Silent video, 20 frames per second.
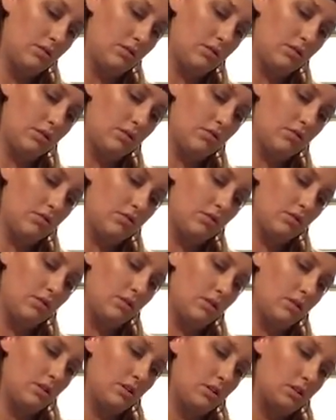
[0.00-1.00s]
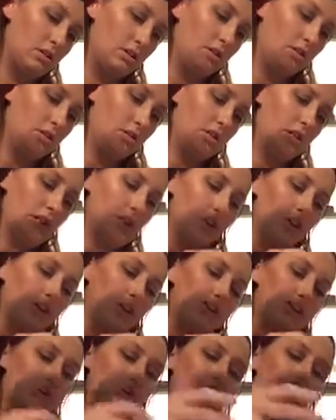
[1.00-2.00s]
So kind of
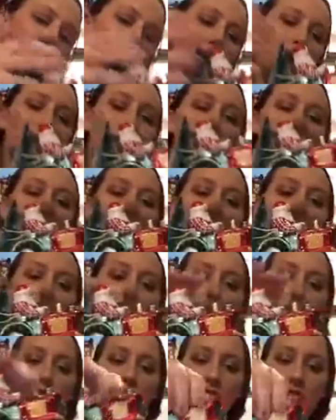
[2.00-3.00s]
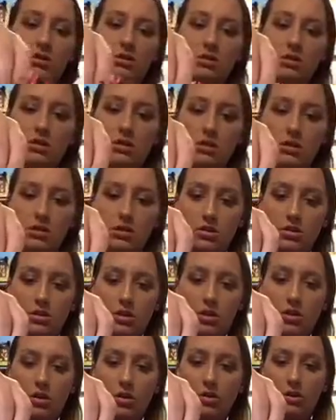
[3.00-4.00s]
just push that down and
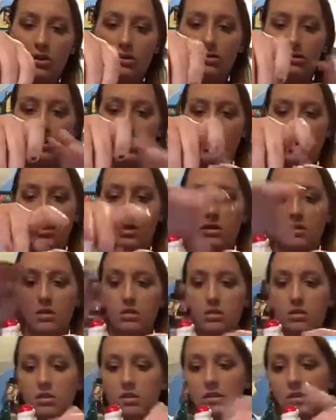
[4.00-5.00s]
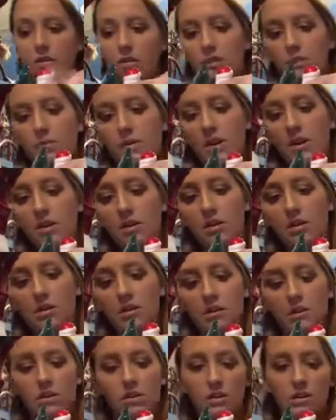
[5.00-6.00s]
just hold it for a bit.
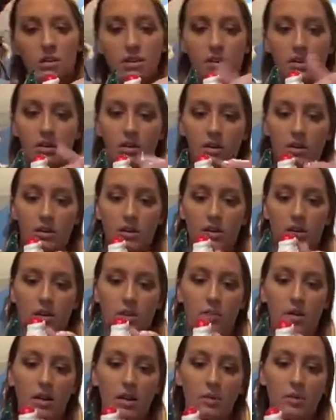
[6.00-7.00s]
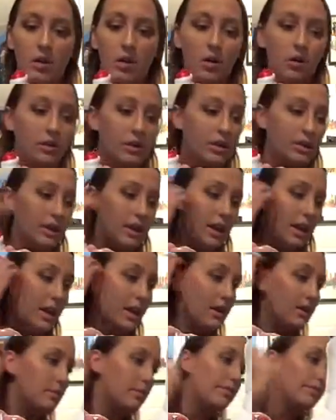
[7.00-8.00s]
And while I'm holding
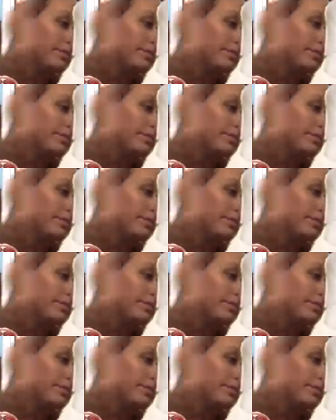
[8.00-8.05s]
that,